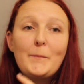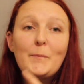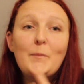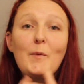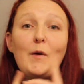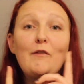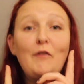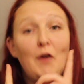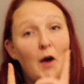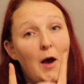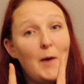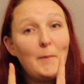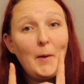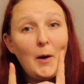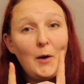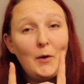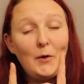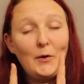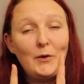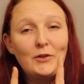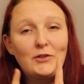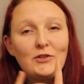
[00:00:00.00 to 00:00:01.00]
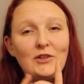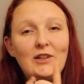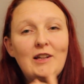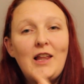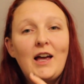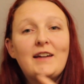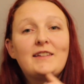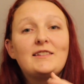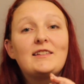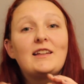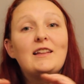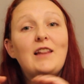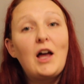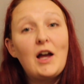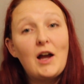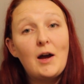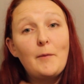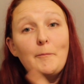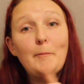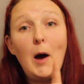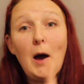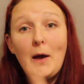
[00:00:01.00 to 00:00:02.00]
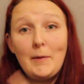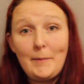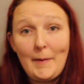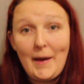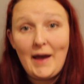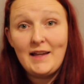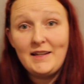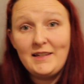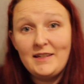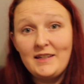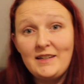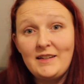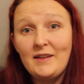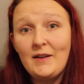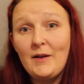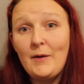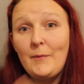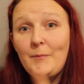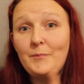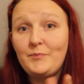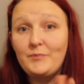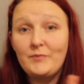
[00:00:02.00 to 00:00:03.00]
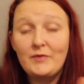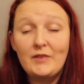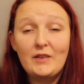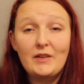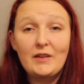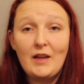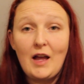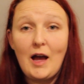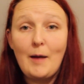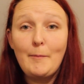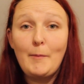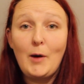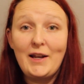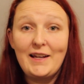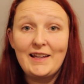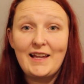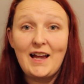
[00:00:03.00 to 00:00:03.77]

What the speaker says: But for her bottle, she likes to lie on my bed,